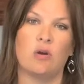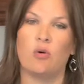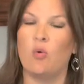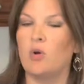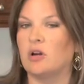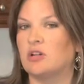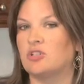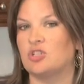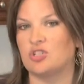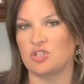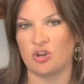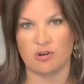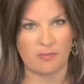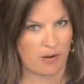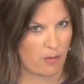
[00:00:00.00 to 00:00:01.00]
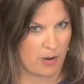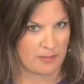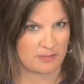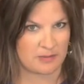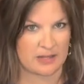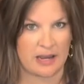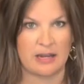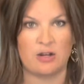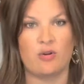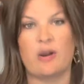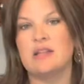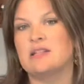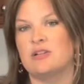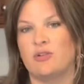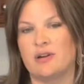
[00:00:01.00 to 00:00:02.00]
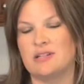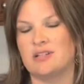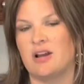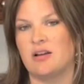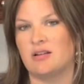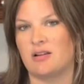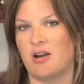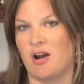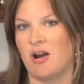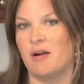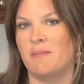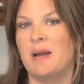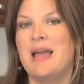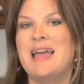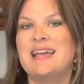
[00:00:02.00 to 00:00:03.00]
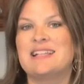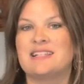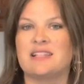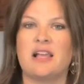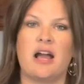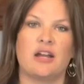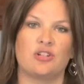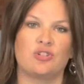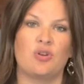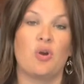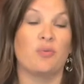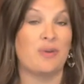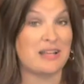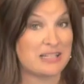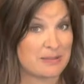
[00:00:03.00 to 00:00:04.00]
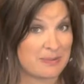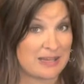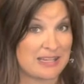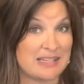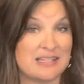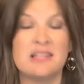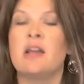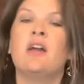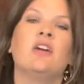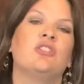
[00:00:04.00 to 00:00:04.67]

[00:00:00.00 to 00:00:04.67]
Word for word: or just go to my website, grainsandgrit.com/recipes,